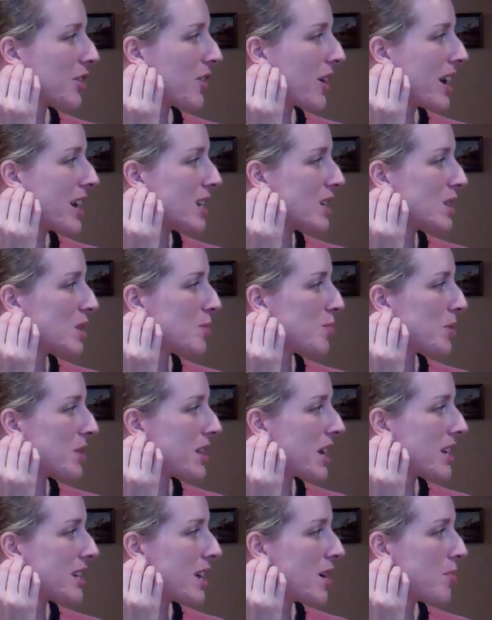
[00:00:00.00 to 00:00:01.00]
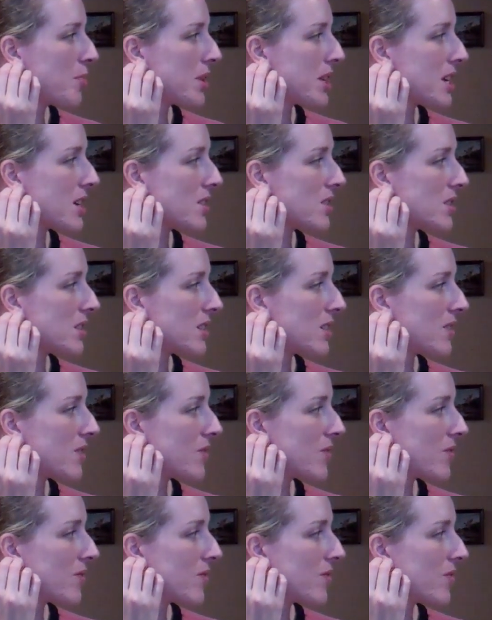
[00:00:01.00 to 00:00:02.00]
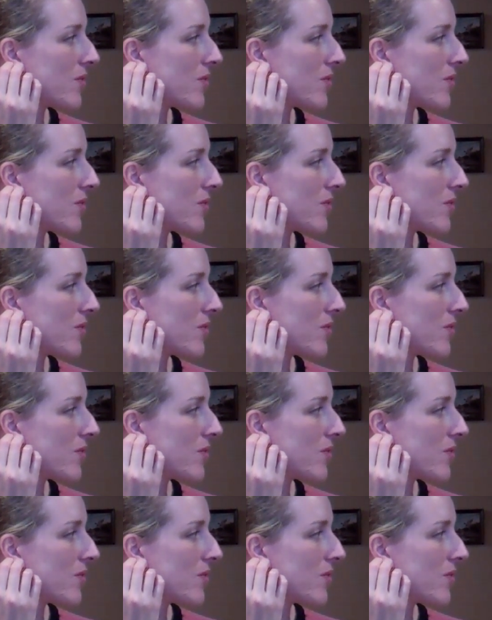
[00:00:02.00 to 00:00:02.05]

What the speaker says: Tara Grace, put that down, please.